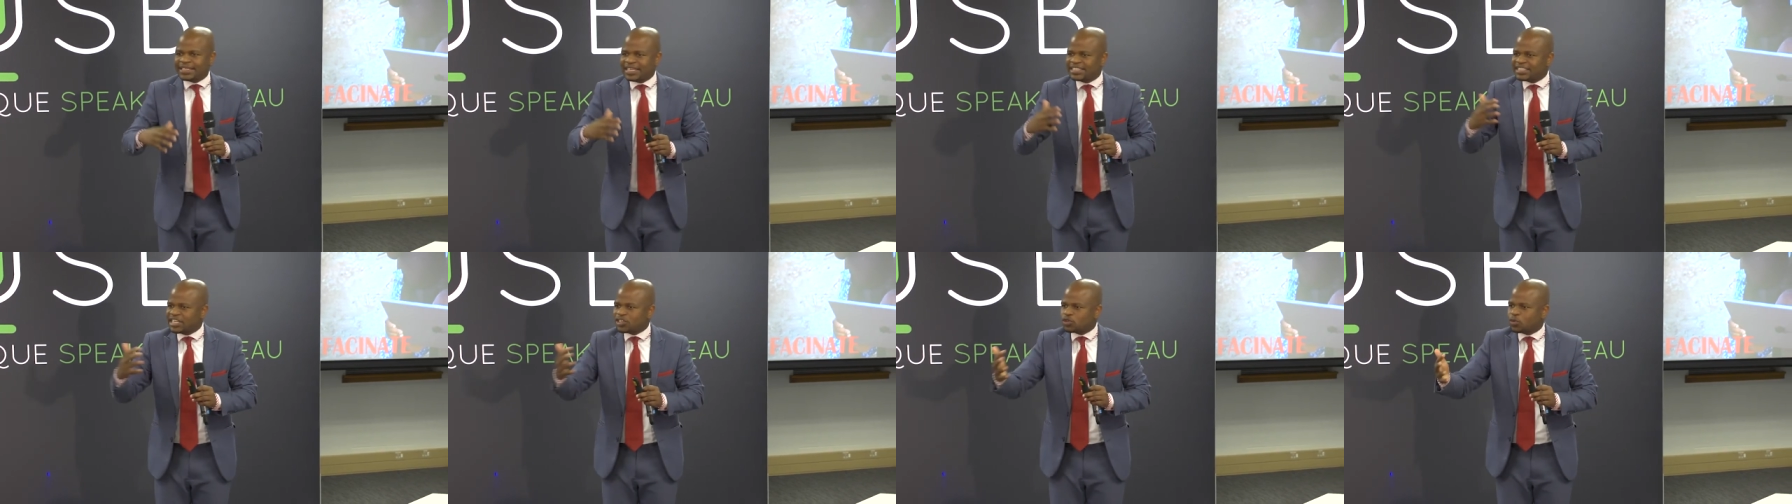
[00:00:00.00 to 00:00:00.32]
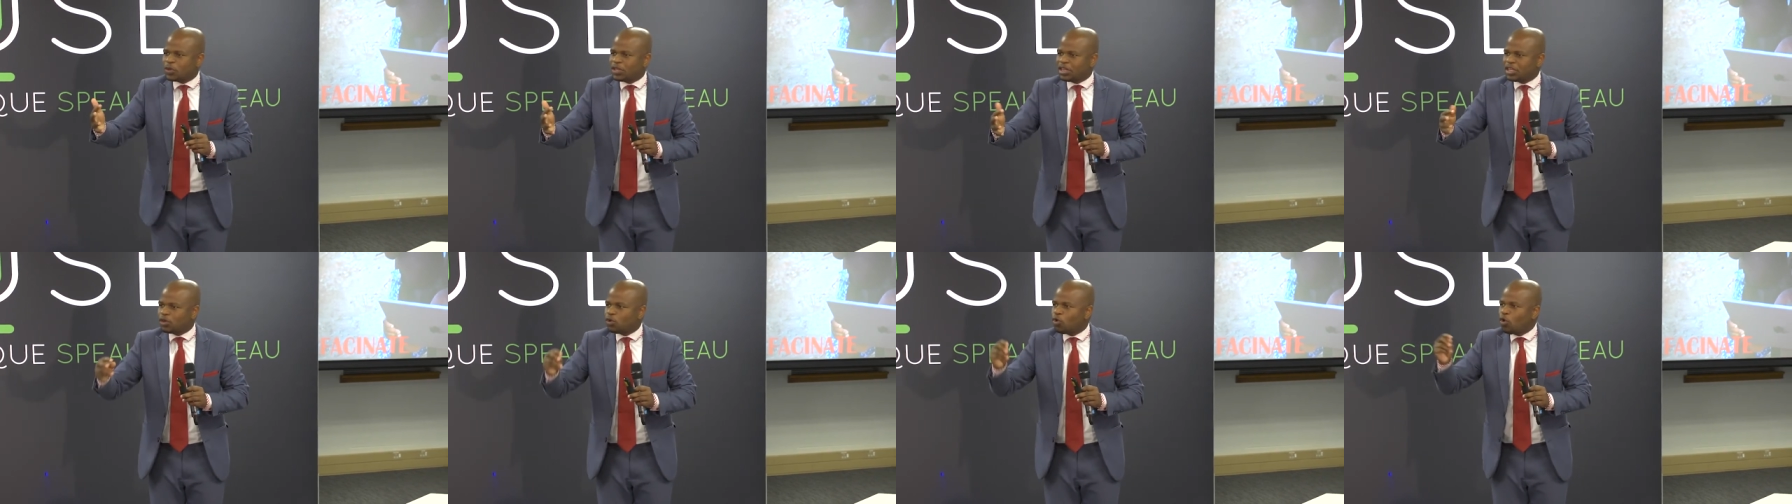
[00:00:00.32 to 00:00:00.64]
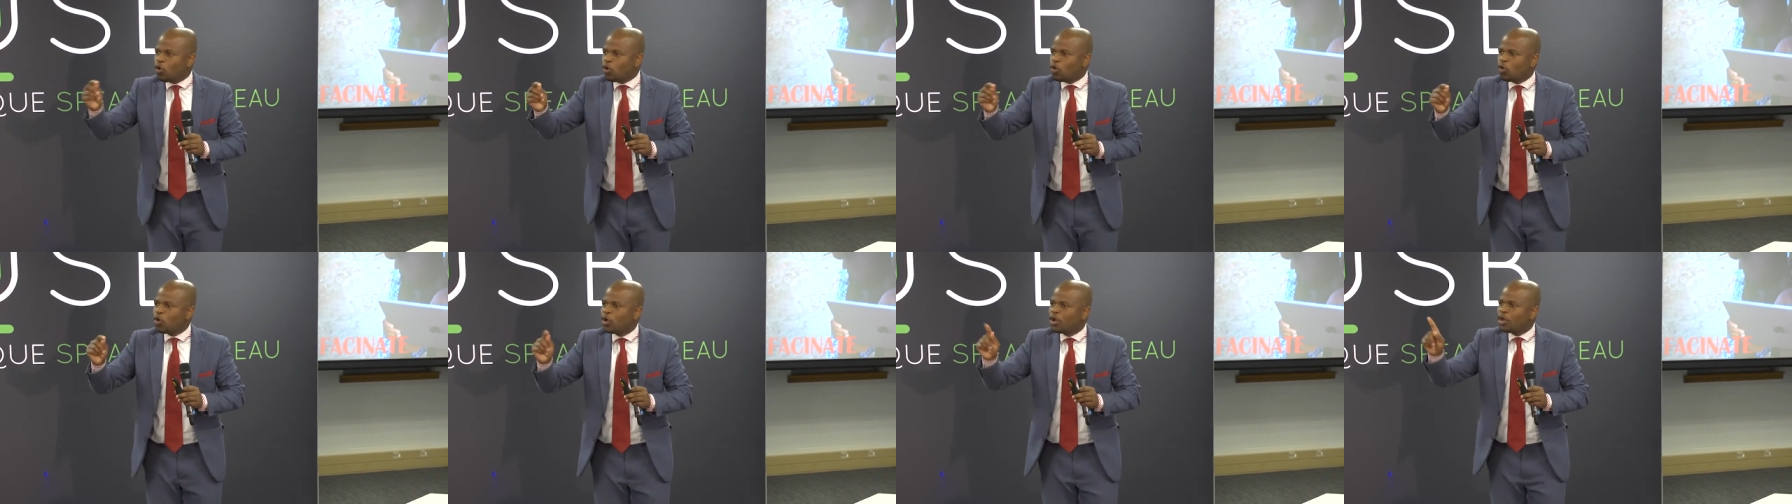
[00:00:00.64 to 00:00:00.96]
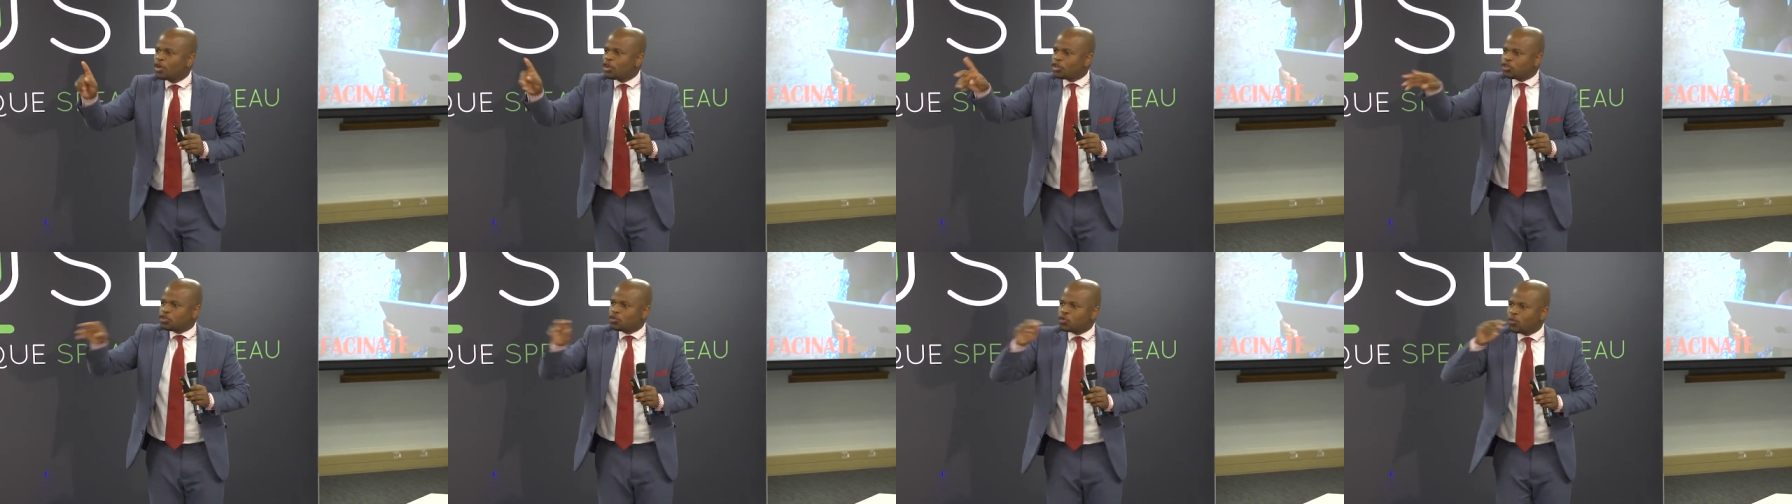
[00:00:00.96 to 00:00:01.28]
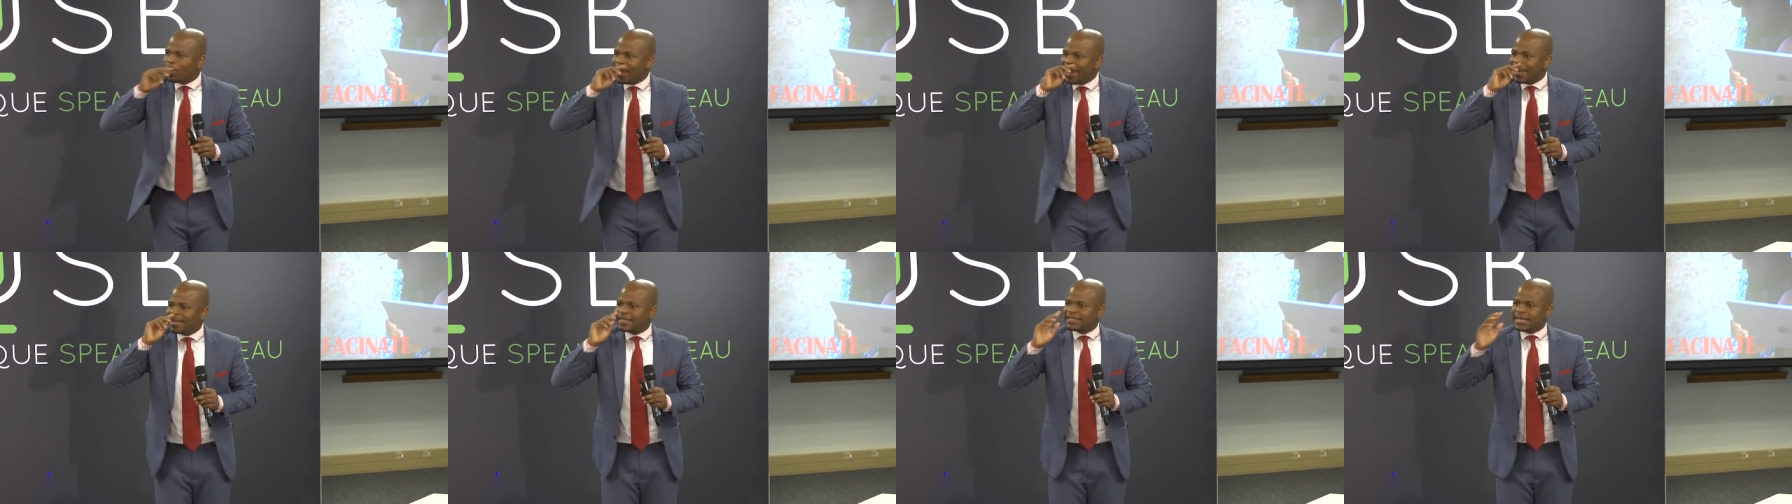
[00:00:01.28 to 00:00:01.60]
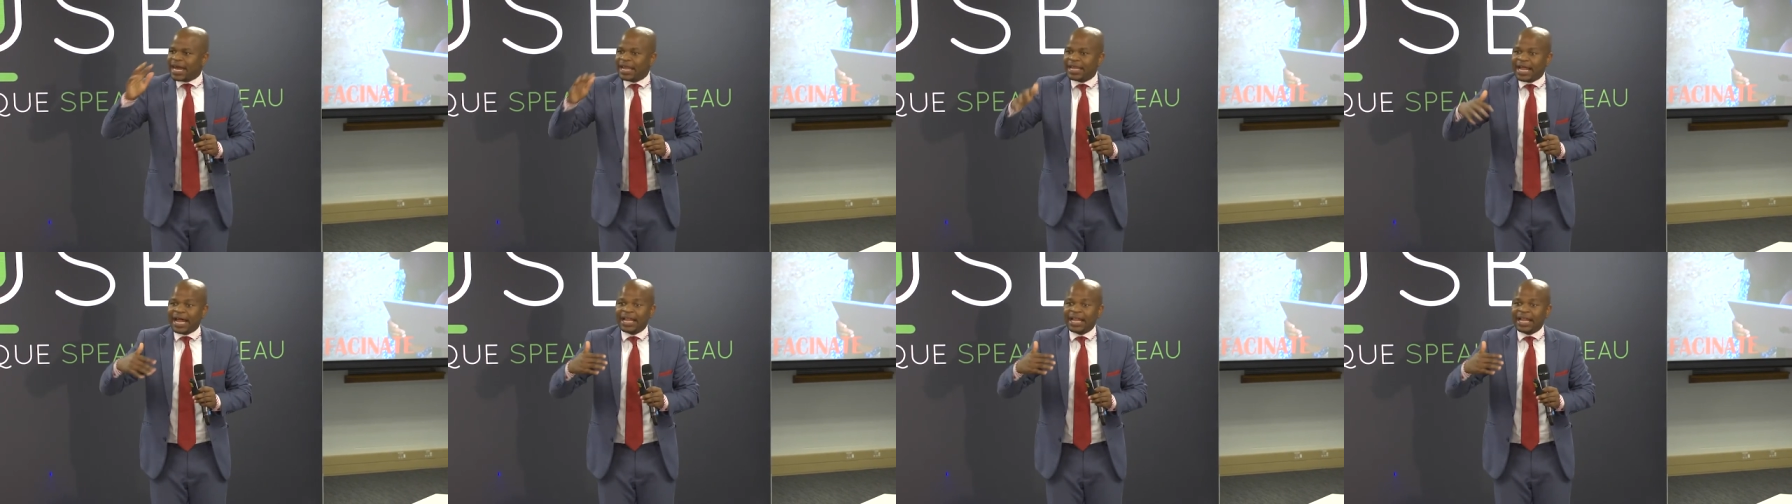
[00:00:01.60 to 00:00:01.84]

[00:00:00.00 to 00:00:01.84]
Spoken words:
I'll just quickly go through, and